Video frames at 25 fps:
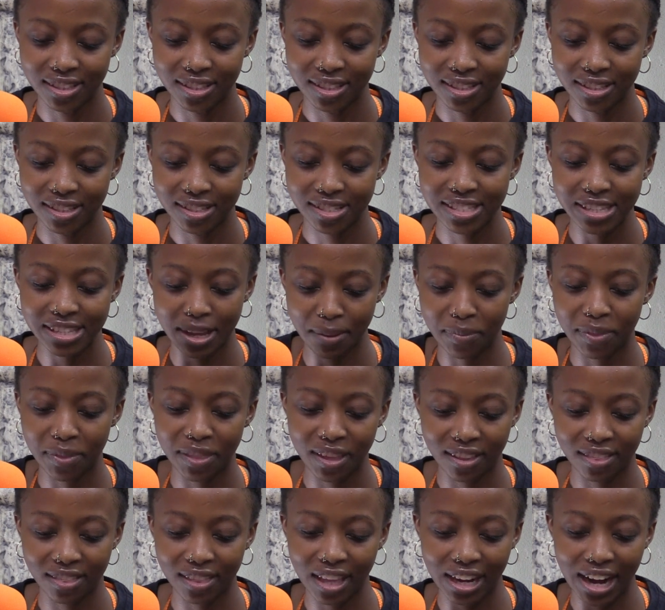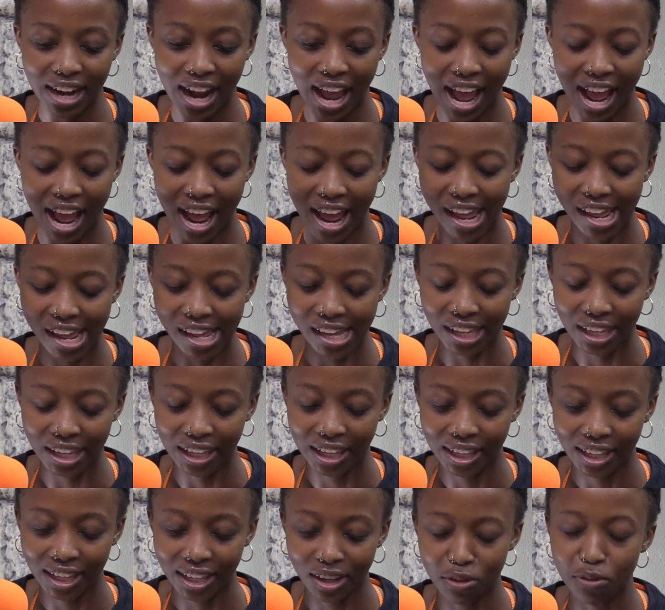something that I
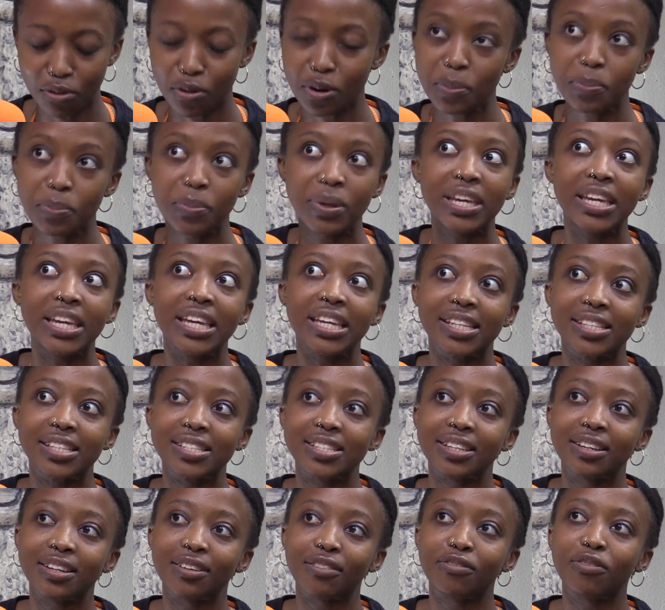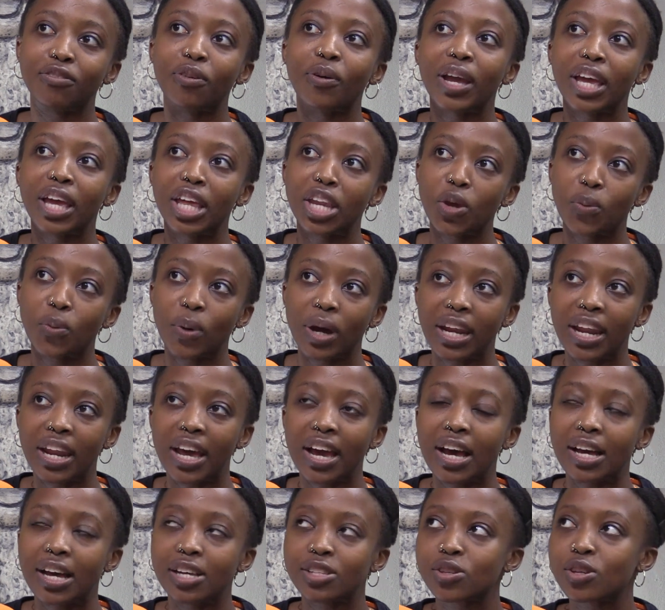repeat for anyone
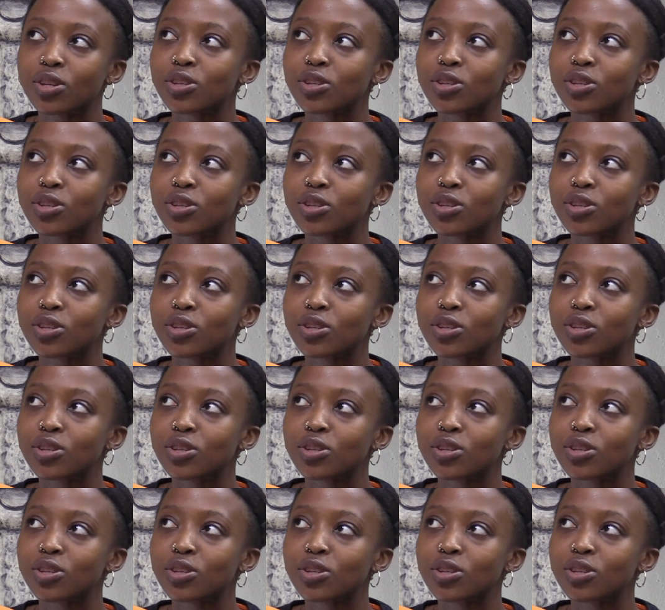else,